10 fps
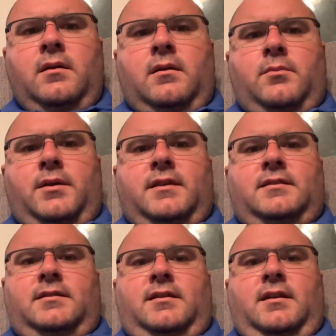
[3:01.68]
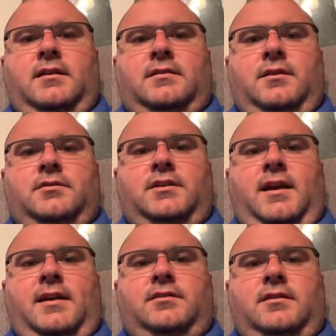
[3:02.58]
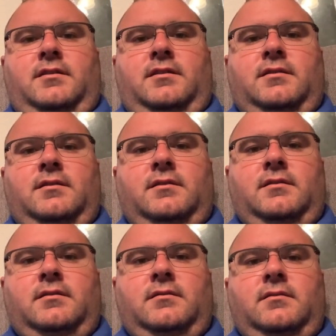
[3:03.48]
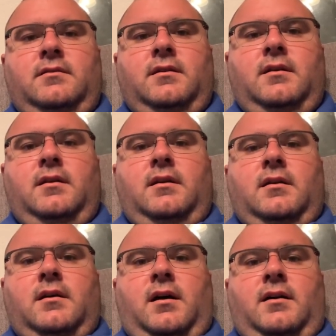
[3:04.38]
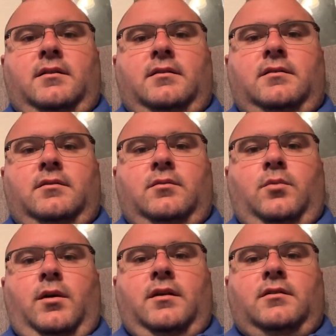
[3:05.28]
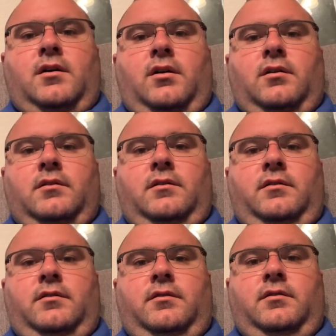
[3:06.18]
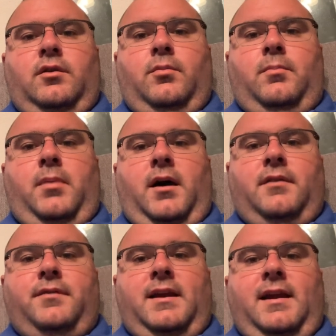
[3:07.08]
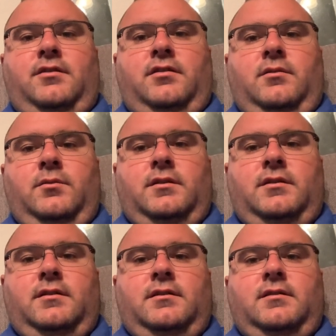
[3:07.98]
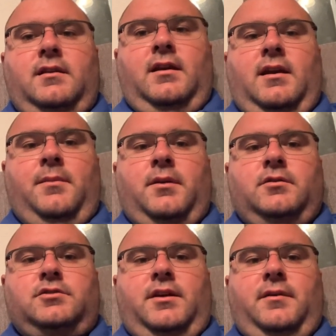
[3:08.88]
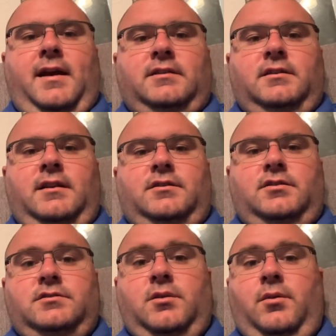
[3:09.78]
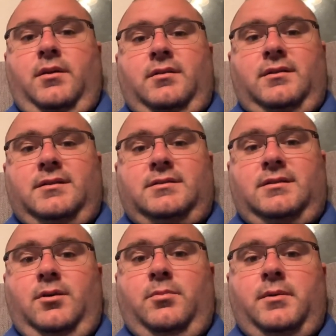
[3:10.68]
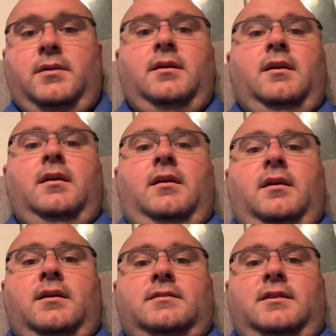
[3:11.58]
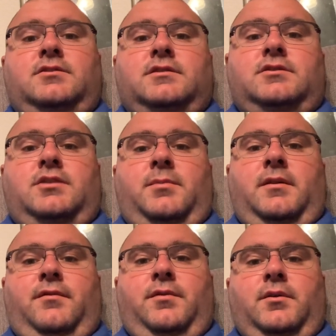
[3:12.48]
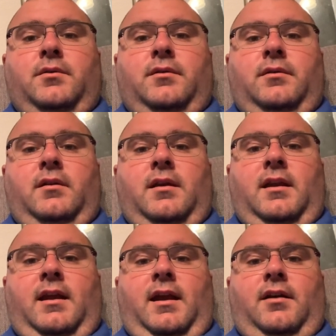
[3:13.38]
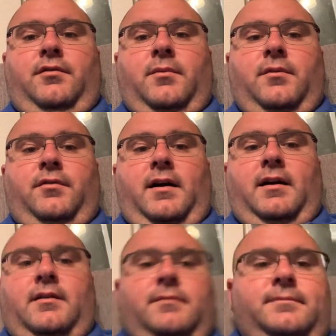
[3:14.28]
Pre-existing extinguishing agents cause what is called soponification, which is a chemical chain reaction that turns the oil into soap, essentially stripping the fuel and air from the fire.